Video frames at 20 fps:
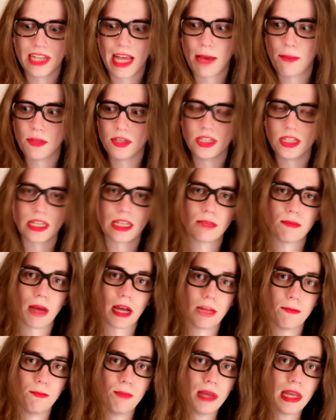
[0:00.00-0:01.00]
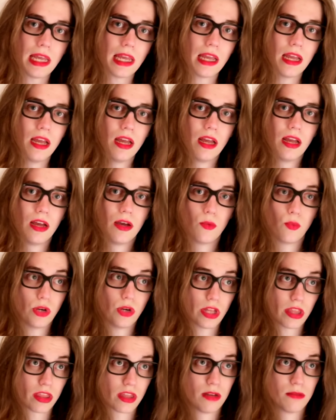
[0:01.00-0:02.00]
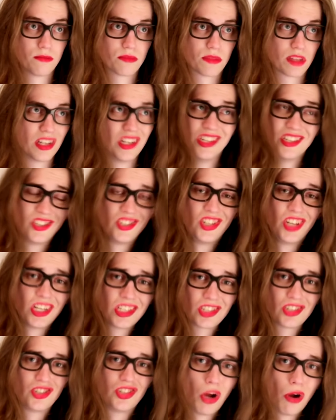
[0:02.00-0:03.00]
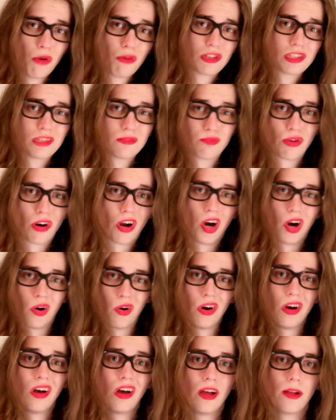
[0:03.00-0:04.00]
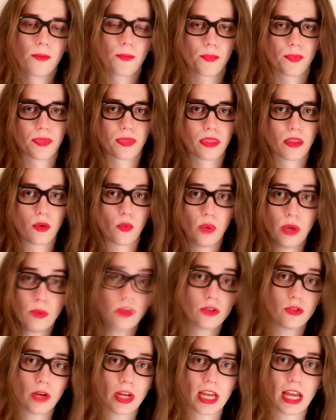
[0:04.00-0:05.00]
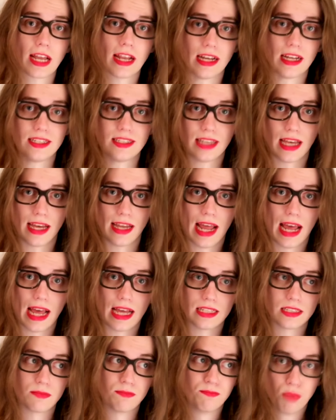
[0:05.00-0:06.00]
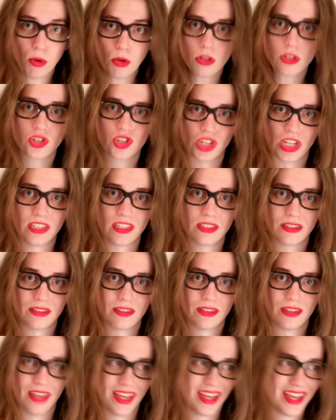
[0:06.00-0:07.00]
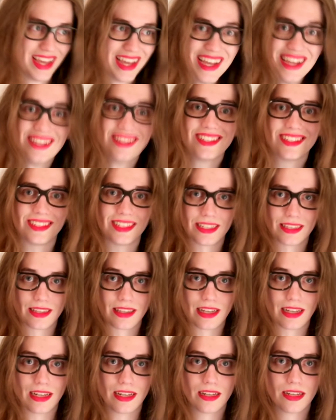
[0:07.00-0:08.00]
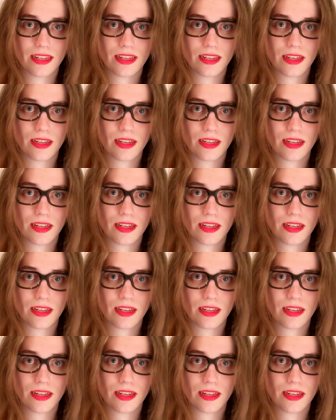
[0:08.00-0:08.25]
damaging it might be, with "it's just jokes, bro," we would recognize that as bullshit instantly.